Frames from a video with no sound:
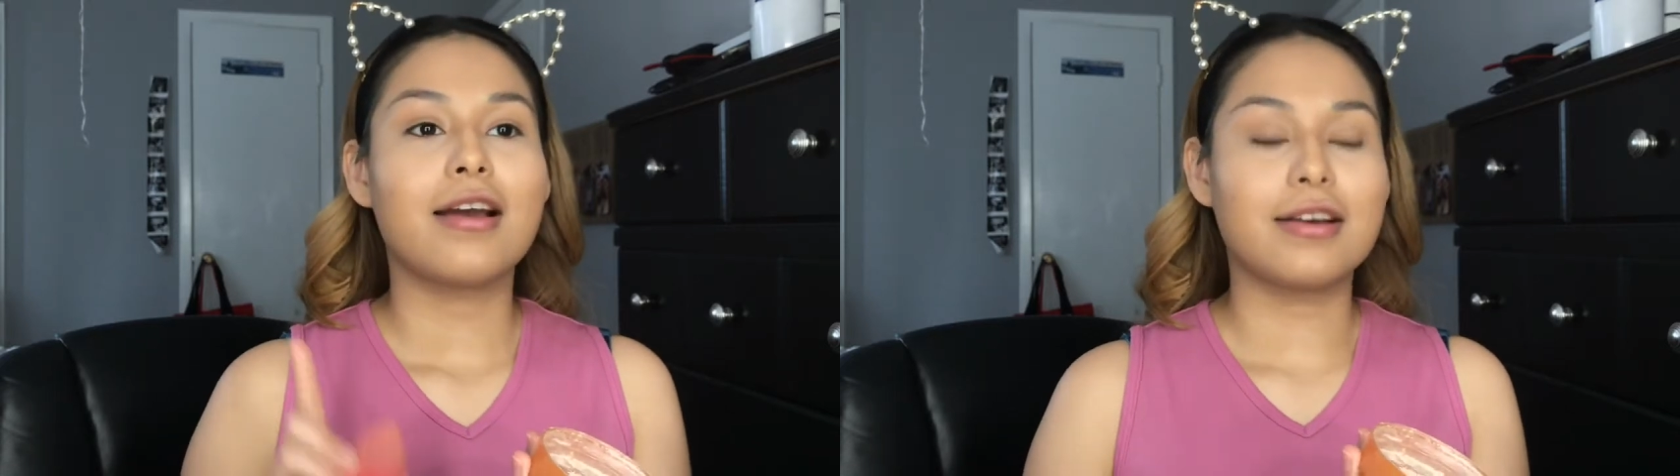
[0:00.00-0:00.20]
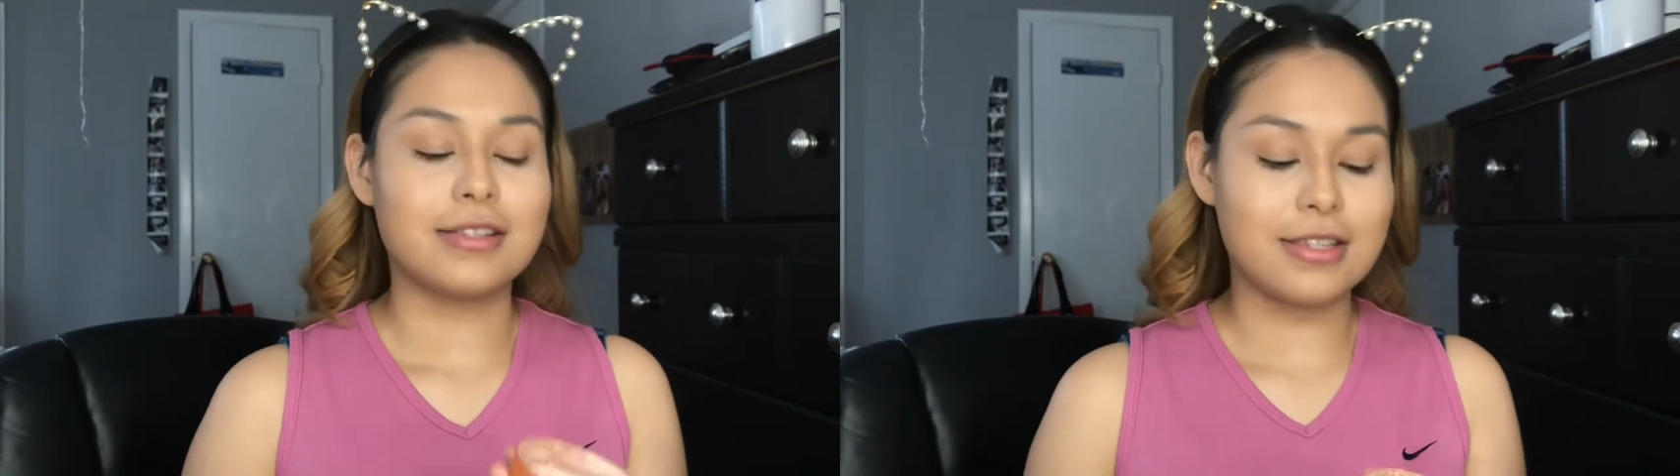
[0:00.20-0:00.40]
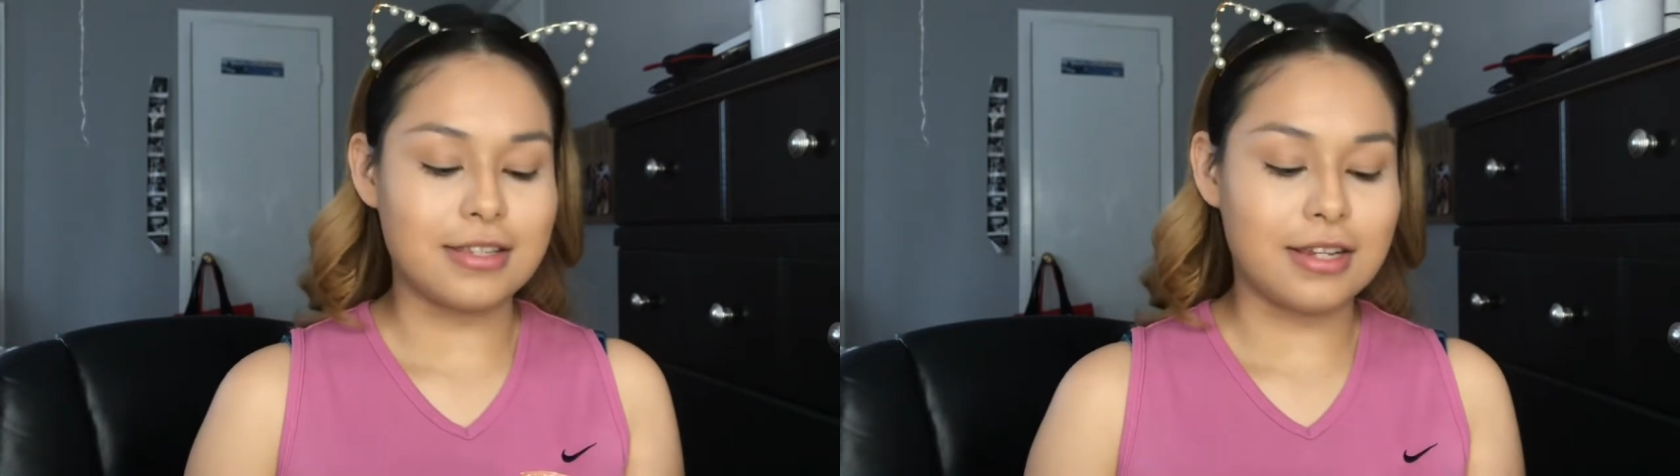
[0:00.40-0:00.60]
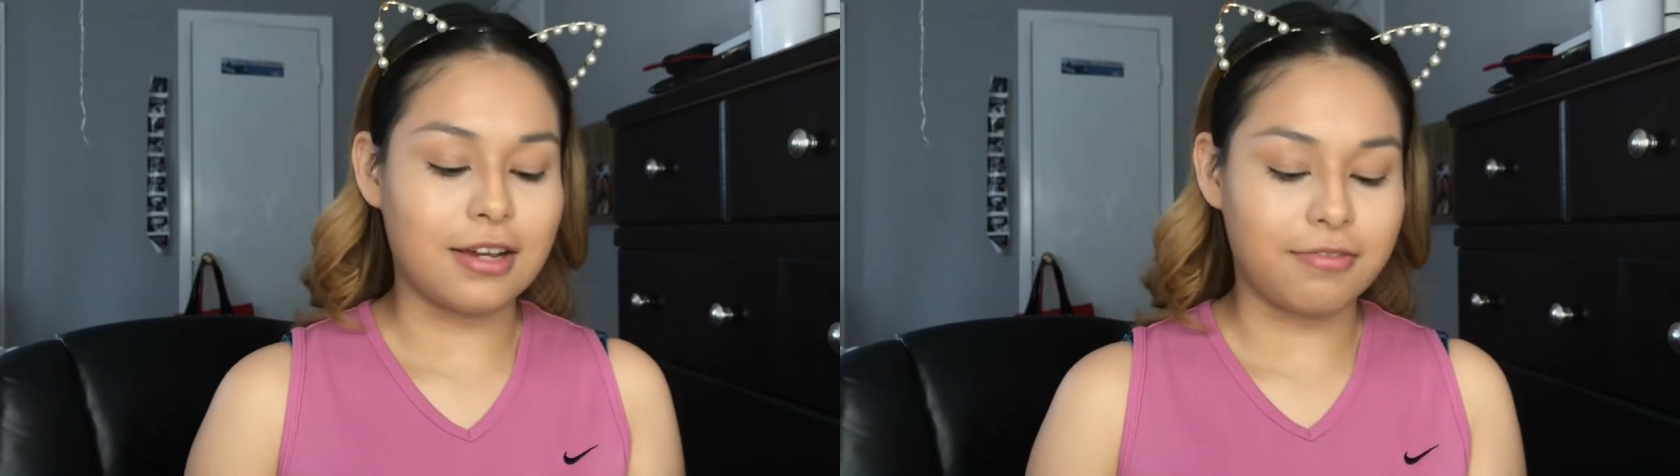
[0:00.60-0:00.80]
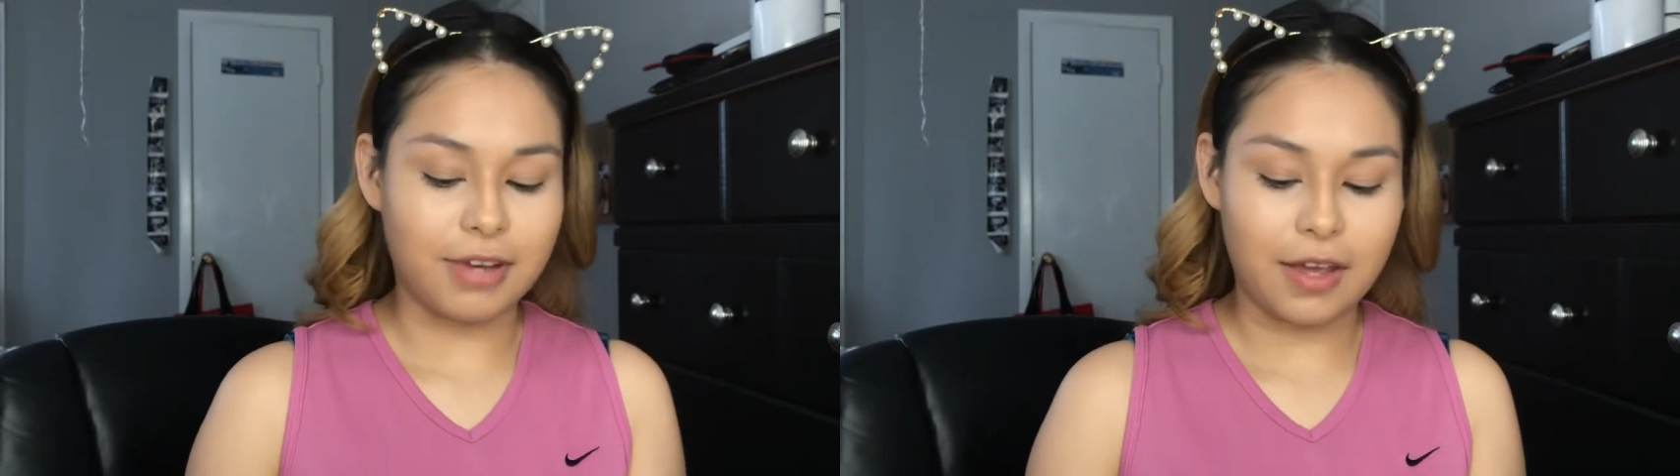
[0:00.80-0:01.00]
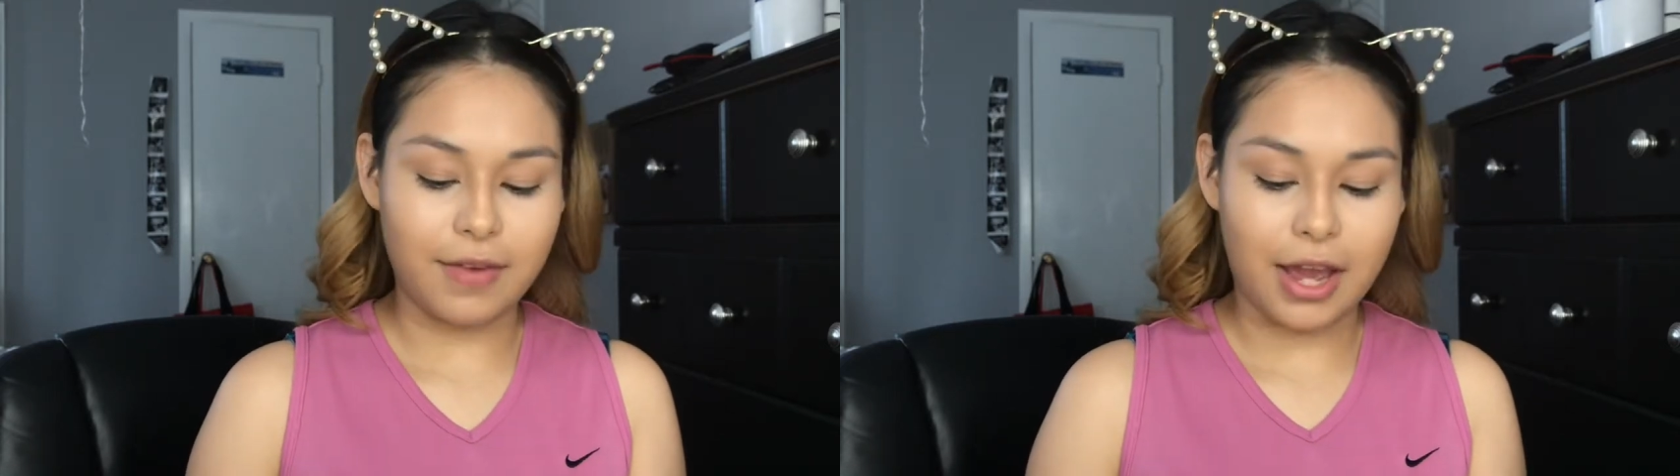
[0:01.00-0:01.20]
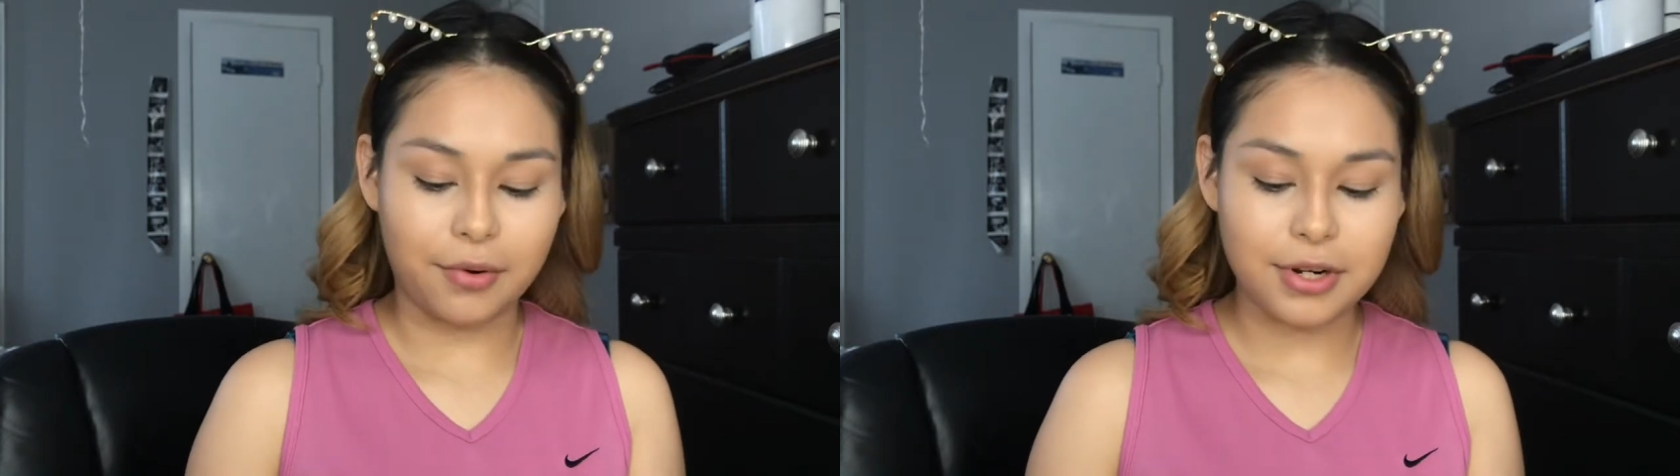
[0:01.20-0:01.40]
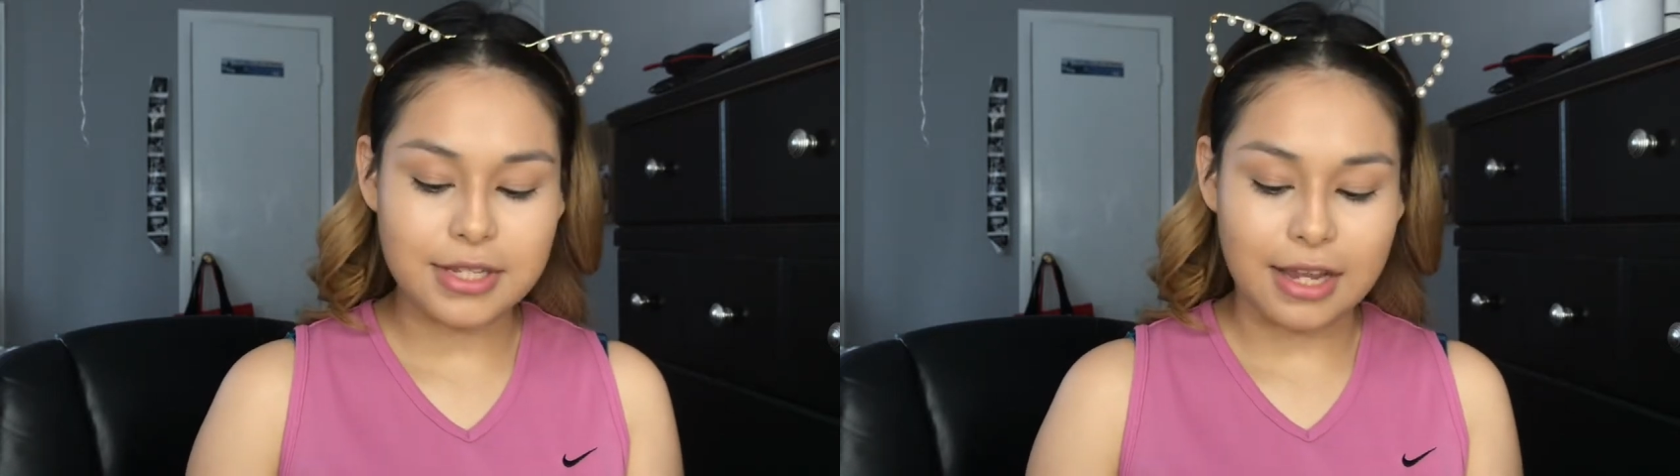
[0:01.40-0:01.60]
consisting of 5 hours.